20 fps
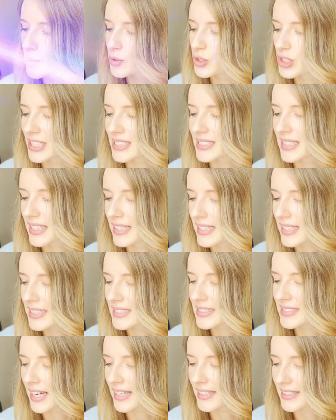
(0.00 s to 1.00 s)
So just click
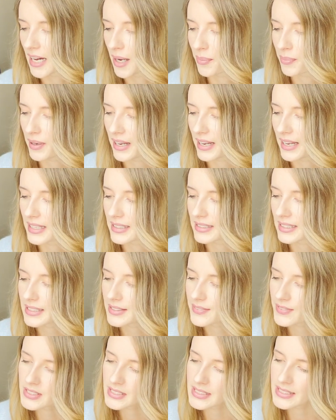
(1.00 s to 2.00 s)
sign up and
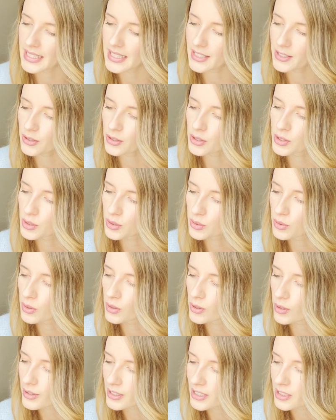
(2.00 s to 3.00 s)
it will send you to
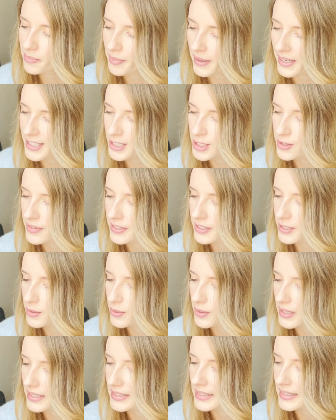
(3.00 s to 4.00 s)
login page where
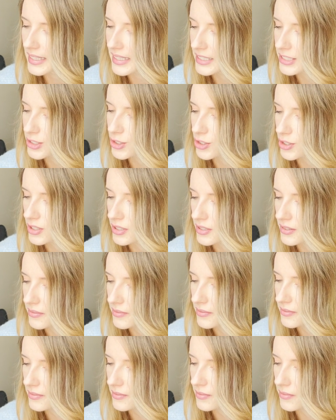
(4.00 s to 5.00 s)
you can enter
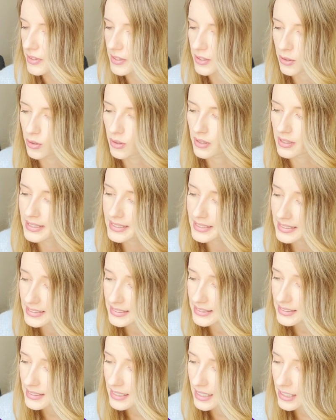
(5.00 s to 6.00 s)
with your
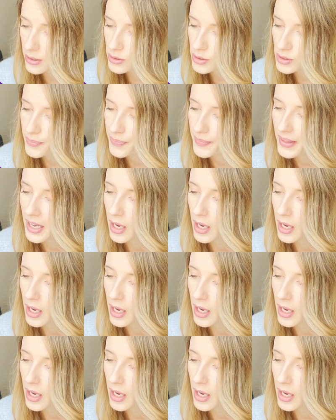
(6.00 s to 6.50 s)
LinkedIn account.